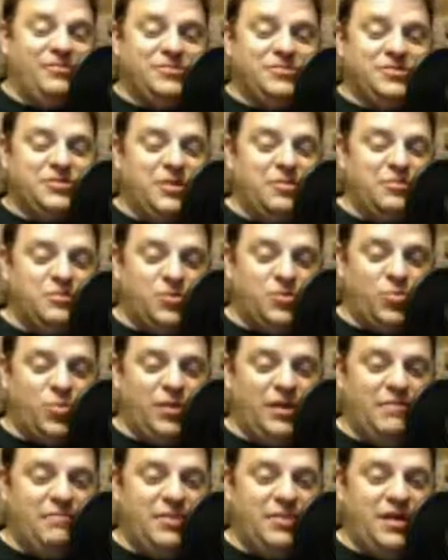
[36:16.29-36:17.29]
It was a
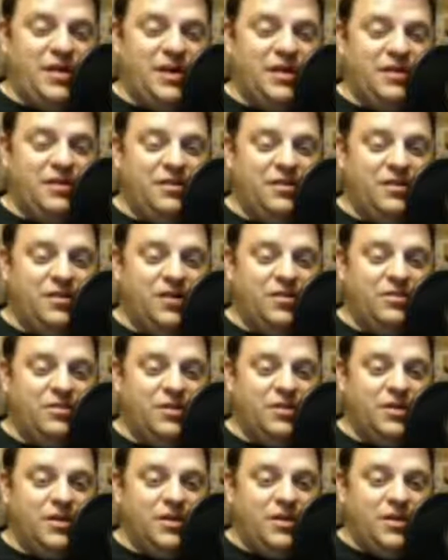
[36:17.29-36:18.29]
really big,
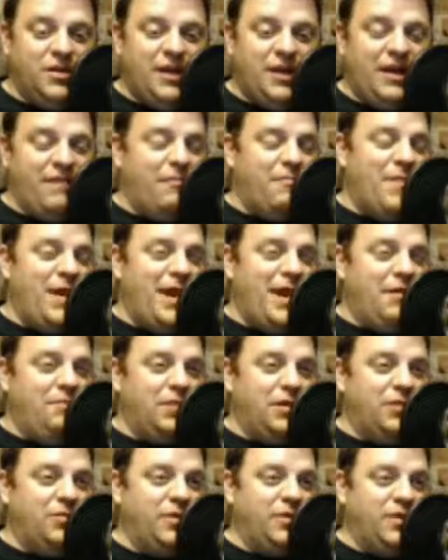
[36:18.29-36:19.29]
kind of a
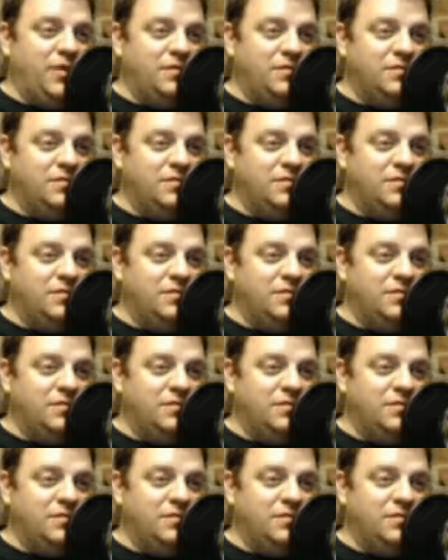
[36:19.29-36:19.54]
mind blowing